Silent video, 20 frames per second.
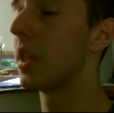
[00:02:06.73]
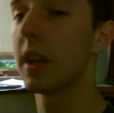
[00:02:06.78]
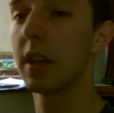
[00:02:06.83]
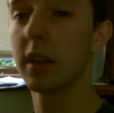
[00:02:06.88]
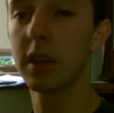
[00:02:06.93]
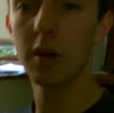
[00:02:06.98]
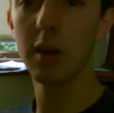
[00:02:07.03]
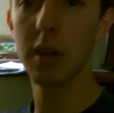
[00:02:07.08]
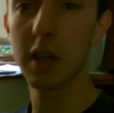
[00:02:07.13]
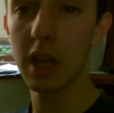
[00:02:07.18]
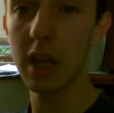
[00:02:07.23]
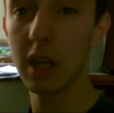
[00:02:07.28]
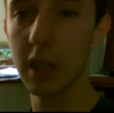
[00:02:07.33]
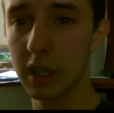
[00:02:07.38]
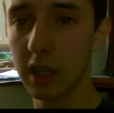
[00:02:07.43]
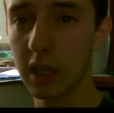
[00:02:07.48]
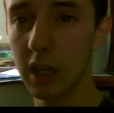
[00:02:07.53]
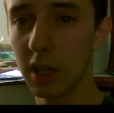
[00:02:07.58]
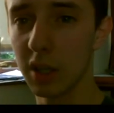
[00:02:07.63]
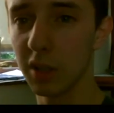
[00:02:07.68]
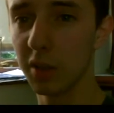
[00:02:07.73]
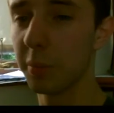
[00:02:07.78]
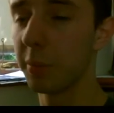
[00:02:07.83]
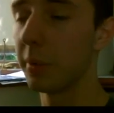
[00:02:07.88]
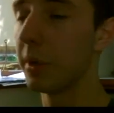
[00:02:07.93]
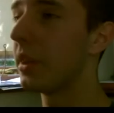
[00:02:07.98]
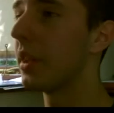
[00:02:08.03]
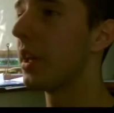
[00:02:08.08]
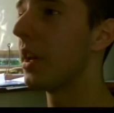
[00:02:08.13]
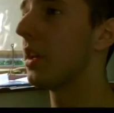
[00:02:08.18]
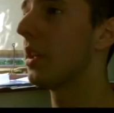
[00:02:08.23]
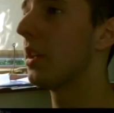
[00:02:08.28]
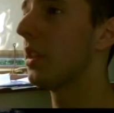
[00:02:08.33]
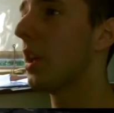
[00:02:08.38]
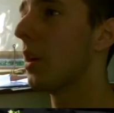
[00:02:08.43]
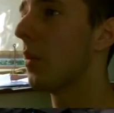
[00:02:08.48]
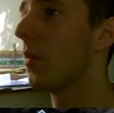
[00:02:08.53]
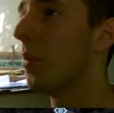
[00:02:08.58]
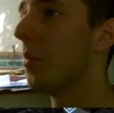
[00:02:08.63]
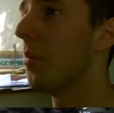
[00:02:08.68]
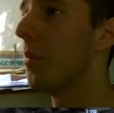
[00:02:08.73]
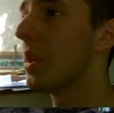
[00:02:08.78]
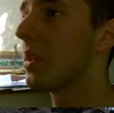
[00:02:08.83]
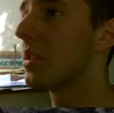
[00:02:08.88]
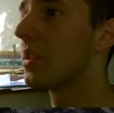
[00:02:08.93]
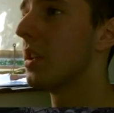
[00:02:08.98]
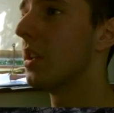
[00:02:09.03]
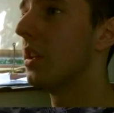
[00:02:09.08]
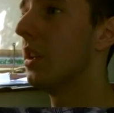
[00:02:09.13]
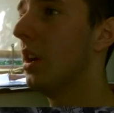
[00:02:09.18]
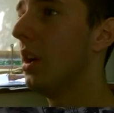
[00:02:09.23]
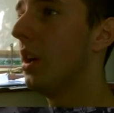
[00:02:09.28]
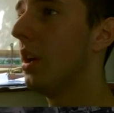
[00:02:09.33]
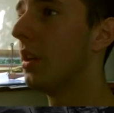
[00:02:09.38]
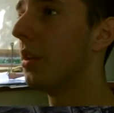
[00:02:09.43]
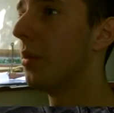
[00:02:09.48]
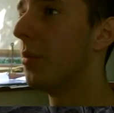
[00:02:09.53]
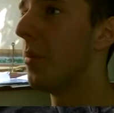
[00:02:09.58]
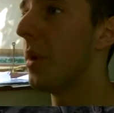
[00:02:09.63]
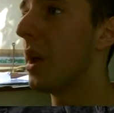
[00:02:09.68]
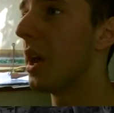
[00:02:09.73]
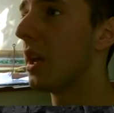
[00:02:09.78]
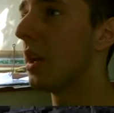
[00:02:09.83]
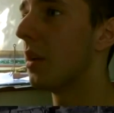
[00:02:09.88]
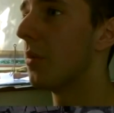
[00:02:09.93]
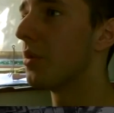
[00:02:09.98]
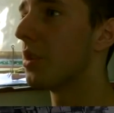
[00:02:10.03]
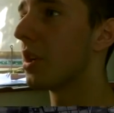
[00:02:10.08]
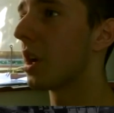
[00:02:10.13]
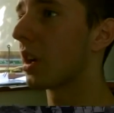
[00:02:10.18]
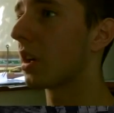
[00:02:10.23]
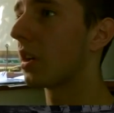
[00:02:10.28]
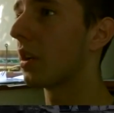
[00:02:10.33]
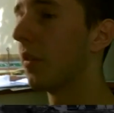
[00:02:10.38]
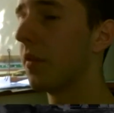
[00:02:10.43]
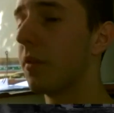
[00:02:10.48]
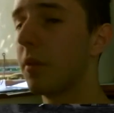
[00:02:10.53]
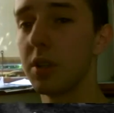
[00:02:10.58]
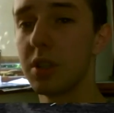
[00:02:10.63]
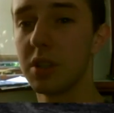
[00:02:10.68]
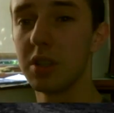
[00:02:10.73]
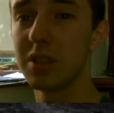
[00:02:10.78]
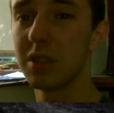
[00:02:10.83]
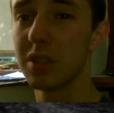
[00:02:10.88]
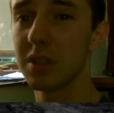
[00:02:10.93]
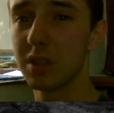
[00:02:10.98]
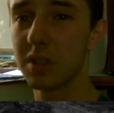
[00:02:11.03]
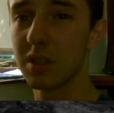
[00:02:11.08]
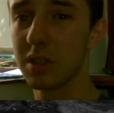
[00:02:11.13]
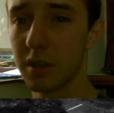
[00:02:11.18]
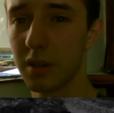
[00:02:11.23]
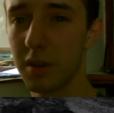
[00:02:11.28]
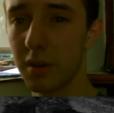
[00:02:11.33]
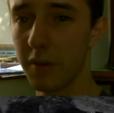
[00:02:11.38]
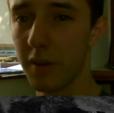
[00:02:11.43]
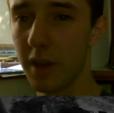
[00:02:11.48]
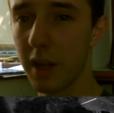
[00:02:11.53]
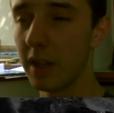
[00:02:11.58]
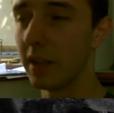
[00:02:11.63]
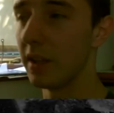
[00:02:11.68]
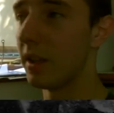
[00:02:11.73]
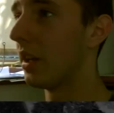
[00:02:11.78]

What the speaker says: They were getting the kills, but they were missing the main objective, which is just to defend.